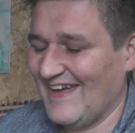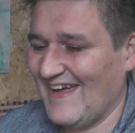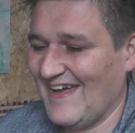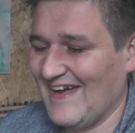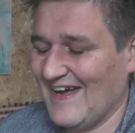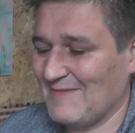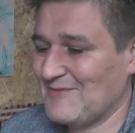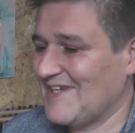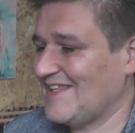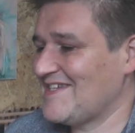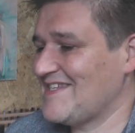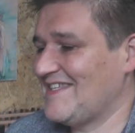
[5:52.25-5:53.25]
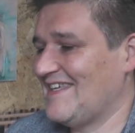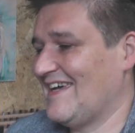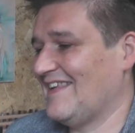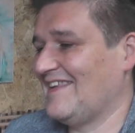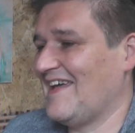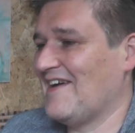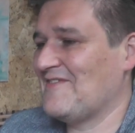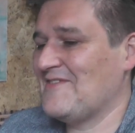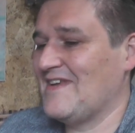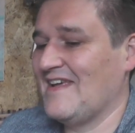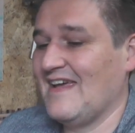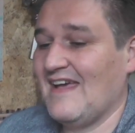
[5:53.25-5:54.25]
I'm going to listen to that later
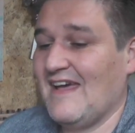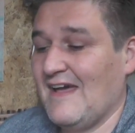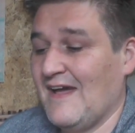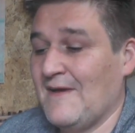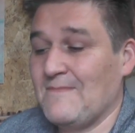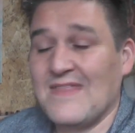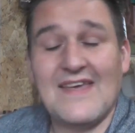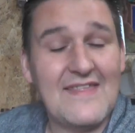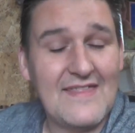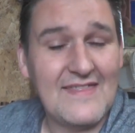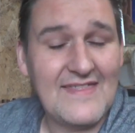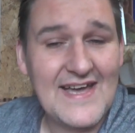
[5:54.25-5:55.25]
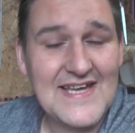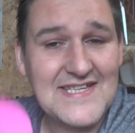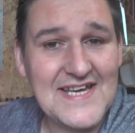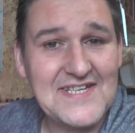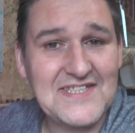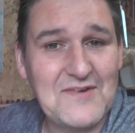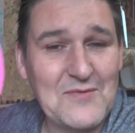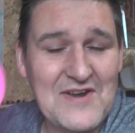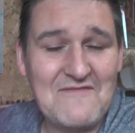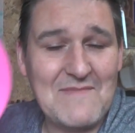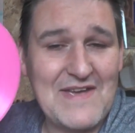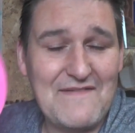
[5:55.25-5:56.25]
on. That is actually
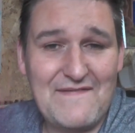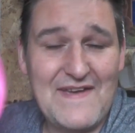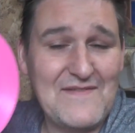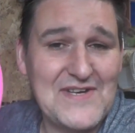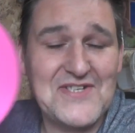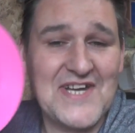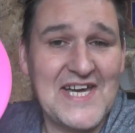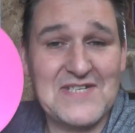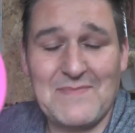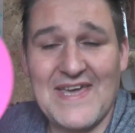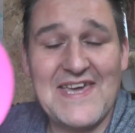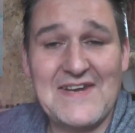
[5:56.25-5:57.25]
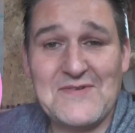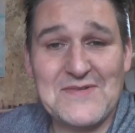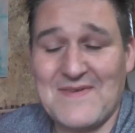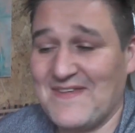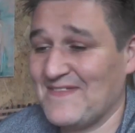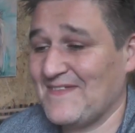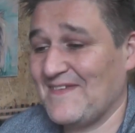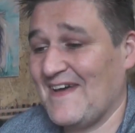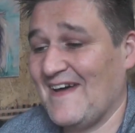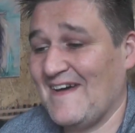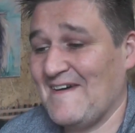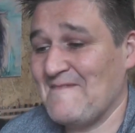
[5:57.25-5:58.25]
one of my favourite tracks by Aerosmith.
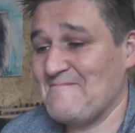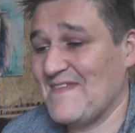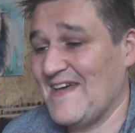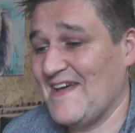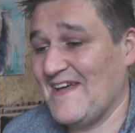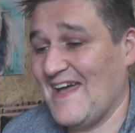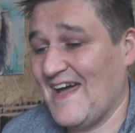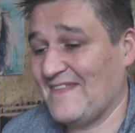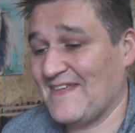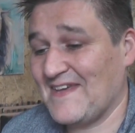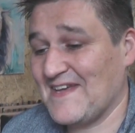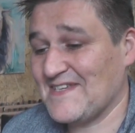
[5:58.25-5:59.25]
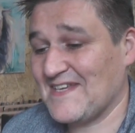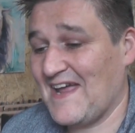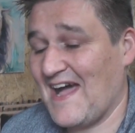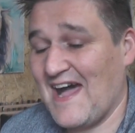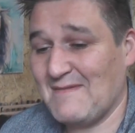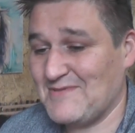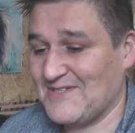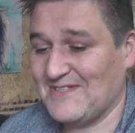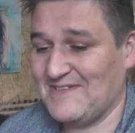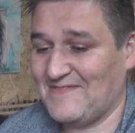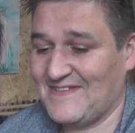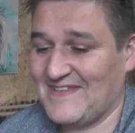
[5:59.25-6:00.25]
I think it's an
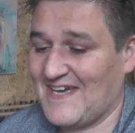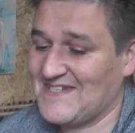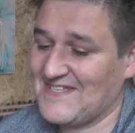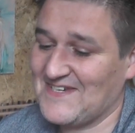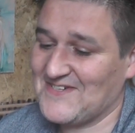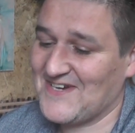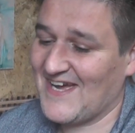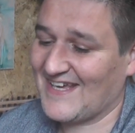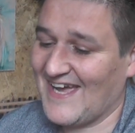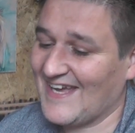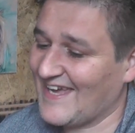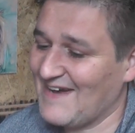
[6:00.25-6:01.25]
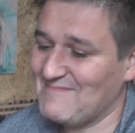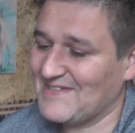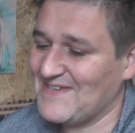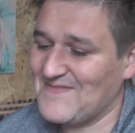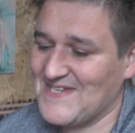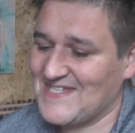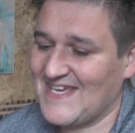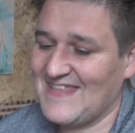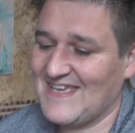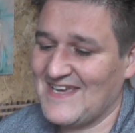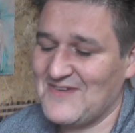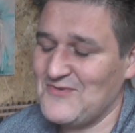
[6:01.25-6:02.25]
absolutely fantastic track. I can't believe you
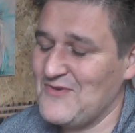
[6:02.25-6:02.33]
sent that.